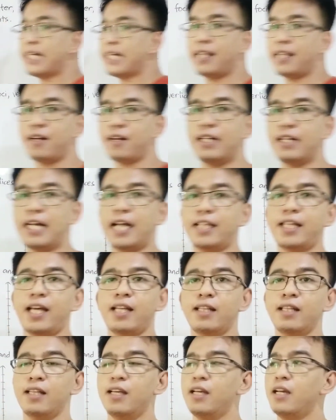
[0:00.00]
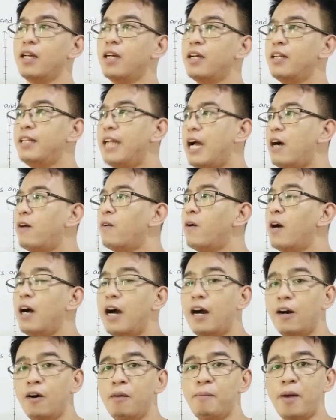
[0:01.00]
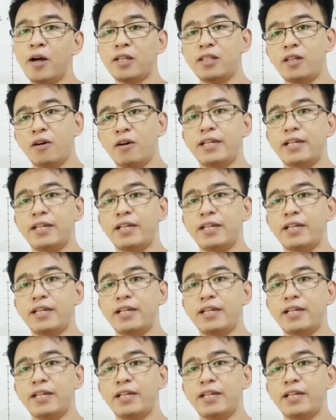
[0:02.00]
center natin. Now, how about the